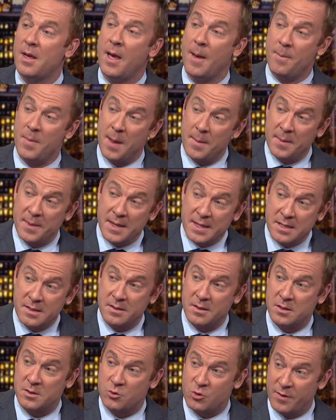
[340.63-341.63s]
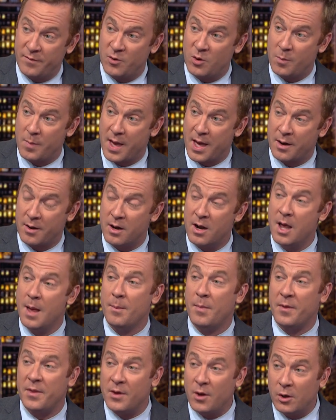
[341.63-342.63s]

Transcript: And maybe this is a trivial matter, but they